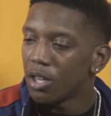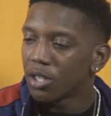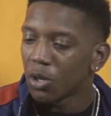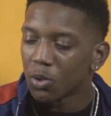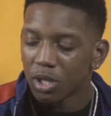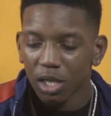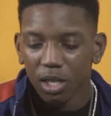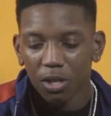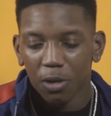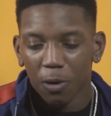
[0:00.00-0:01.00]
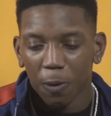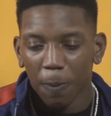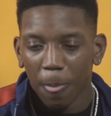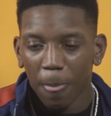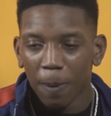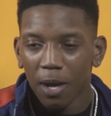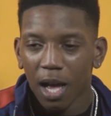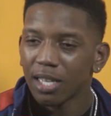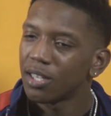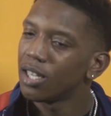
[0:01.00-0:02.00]
So shit, uh,
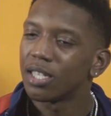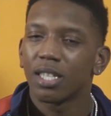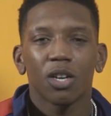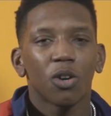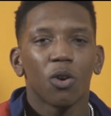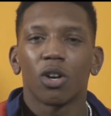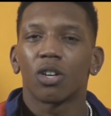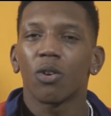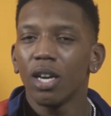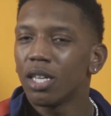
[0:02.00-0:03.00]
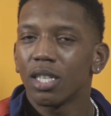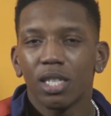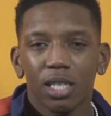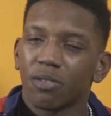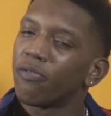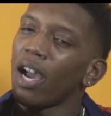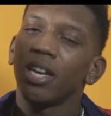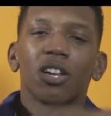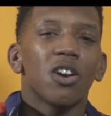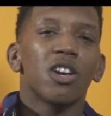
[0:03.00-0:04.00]
I see this nigga going crazy. He just
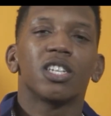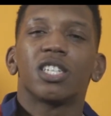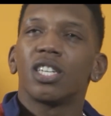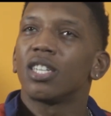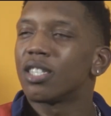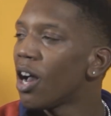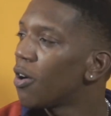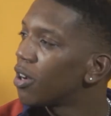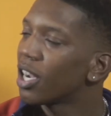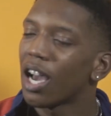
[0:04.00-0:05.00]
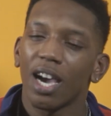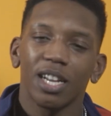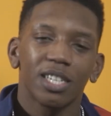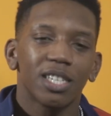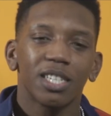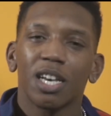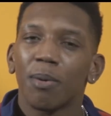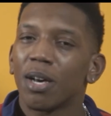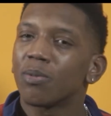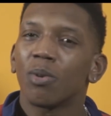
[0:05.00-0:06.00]
fighting the earth and shit, talking to God and shit, talking
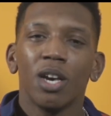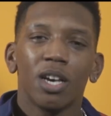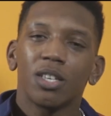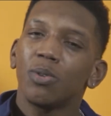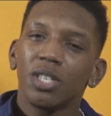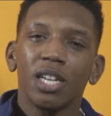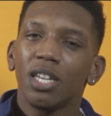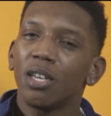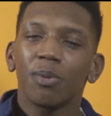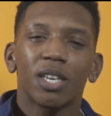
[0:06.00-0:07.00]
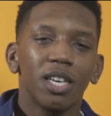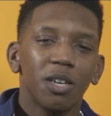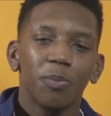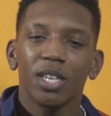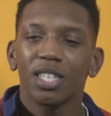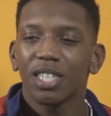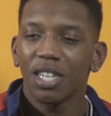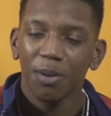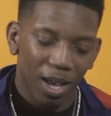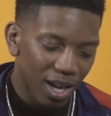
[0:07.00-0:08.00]
about some, you see them and kill me and
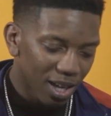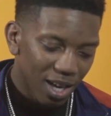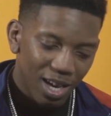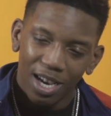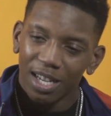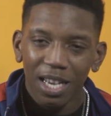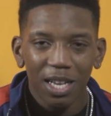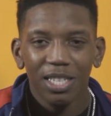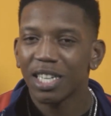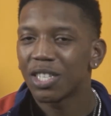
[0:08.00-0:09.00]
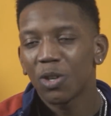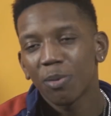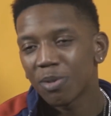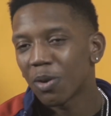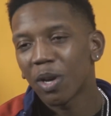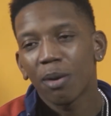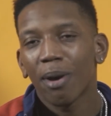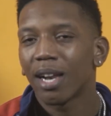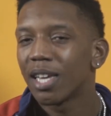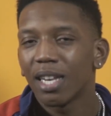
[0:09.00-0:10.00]
shit. I'm like, damn, this nigga tripping. So
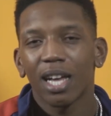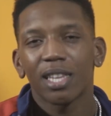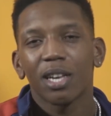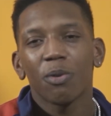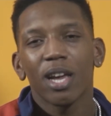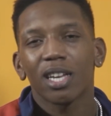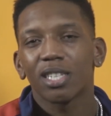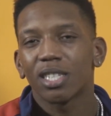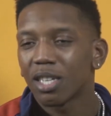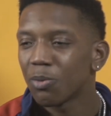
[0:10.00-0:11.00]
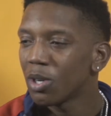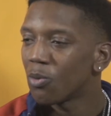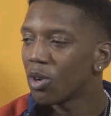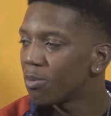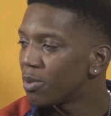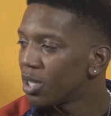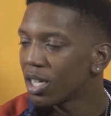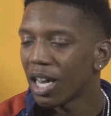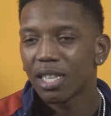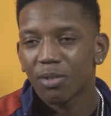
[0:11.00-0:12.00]
everybody getting out their rack and shit. We can run up to the
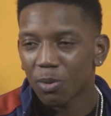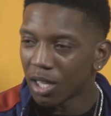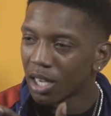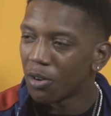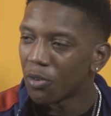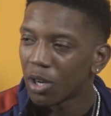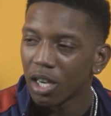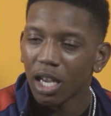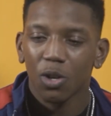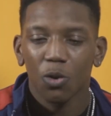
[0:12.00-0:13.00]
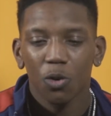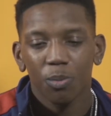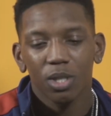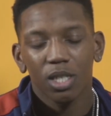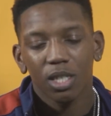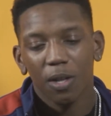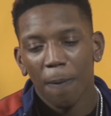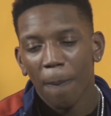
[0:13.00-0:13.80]
gates, looking over there and they dorm and shit.